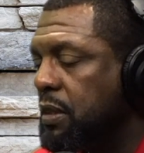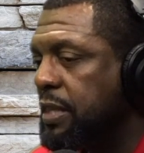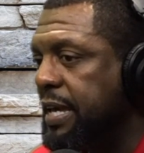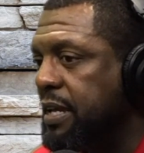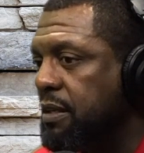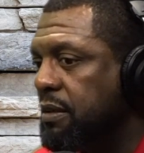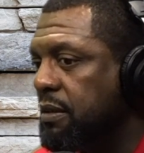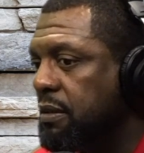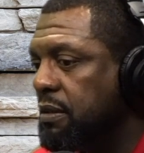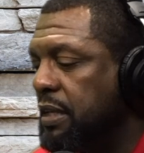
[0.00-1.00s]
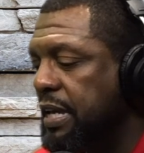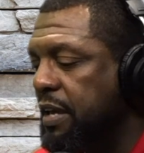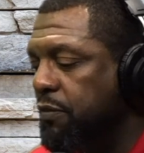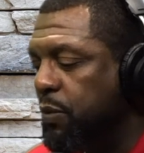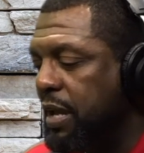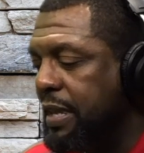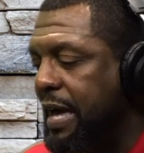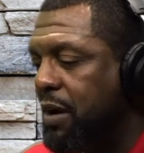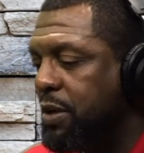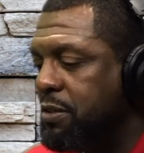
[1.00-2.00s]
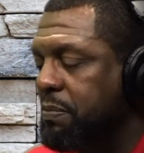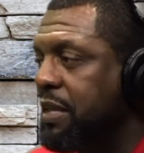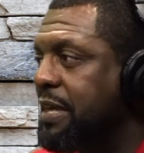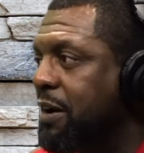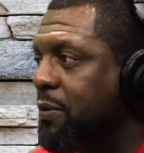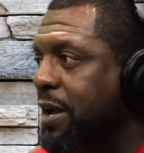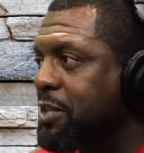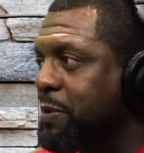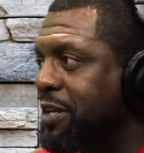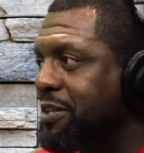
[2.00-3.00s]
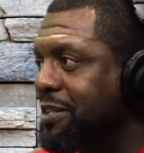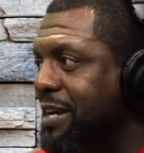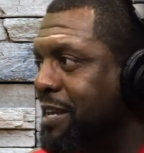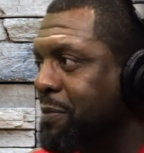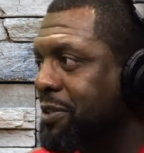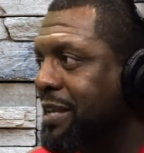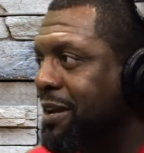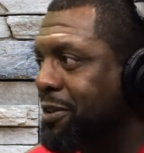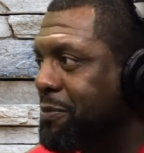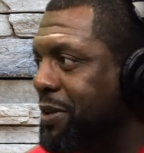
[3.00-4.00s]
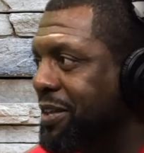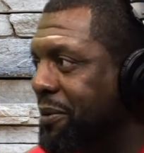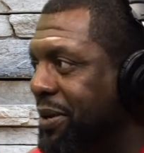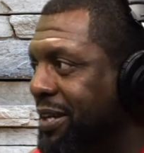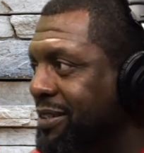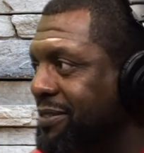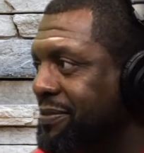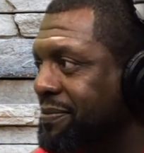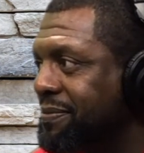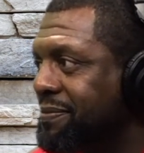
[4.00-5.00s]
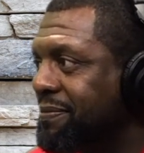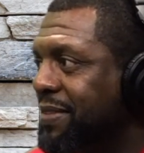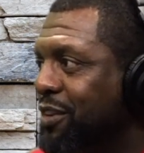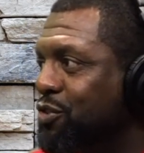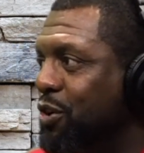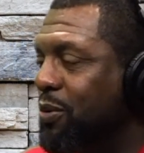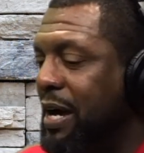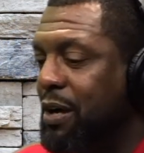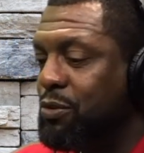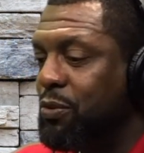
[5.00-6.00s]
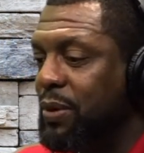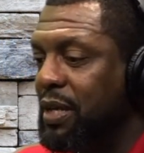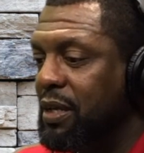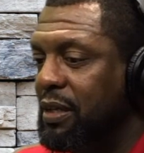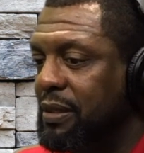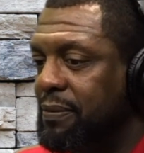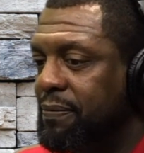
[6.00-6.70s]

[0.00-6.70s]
then if we allow it to be that way, it's because the 90% allowed it to be that way. So how do we